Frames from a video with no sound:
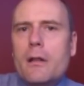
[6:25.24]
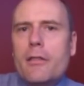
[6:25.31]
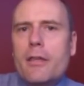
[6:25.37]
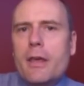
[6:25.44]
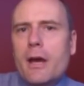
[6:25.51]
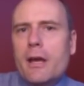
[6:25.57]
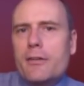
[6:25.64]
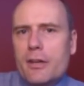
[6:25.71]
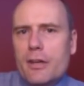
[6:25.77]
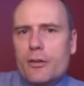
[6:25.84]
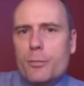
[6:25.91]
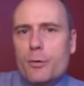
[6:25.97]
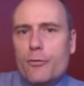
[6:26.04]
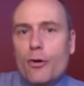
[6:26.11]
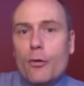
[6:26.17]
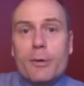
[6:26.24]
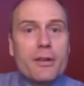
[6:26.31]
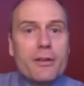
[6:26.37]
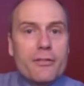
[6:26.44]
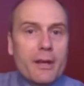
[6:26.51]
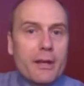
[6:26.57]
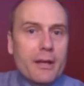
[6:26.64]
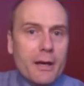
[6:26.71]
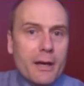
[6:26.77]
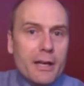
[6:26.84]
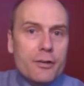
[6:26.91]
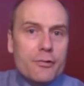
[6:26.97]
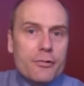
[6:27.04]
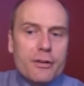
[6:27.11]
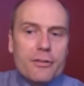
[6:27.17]
The idea is put forward that
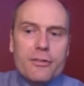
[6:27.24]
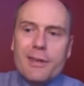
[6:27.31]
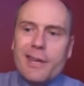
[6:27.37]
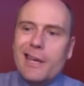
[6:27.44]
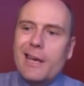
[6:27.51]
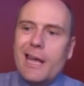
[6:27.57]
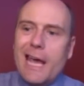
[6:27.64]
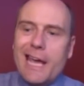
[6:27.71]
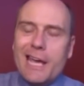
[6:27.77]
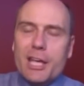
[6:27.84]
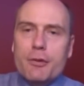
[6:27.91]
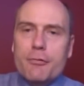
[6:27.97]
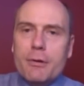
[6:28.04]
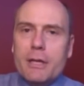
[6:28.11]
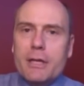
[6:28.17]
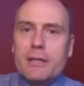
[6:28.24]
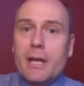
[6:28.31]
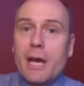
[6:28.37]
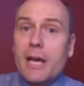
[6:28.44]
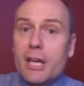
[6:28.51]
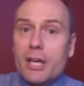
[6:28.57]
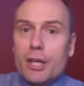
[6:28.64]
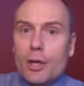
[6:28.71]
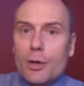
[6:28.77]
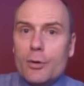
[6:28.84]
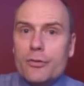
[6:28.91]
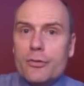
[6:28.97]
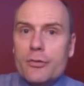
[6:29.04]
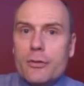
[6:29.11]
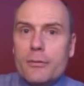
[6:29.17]
psychiatrists can accurately
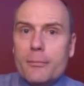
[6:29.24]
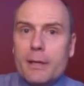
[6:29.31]
diagnose